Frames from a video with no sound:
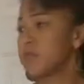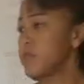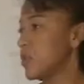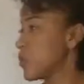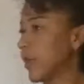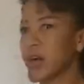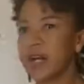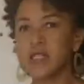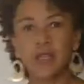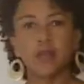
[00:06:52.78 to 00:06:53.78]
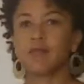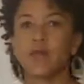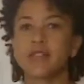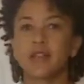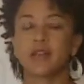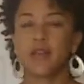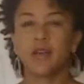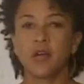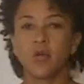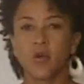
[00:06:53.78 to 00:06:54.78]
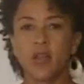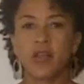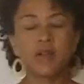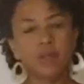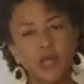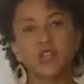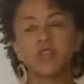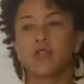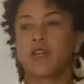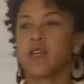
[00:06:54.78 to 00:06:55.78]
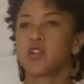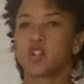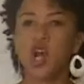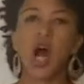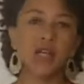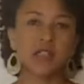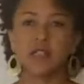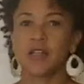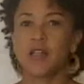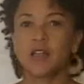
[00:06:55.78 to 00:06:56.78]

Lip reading: just went crazy, basically, with it, administering shocks